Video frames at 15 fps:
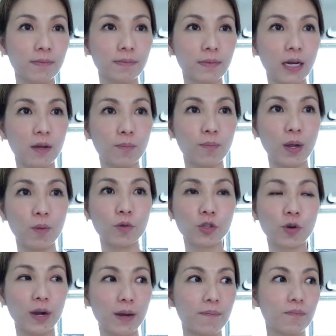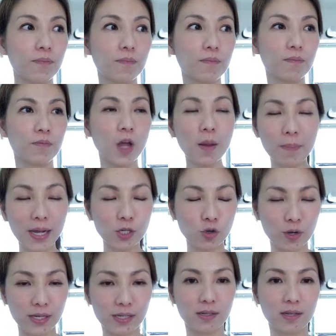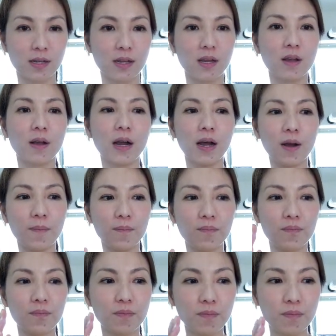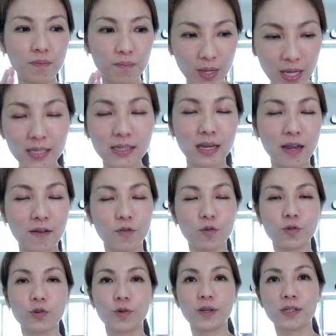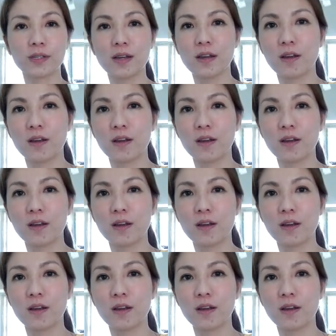But sorry, not by choice, because they have no choice.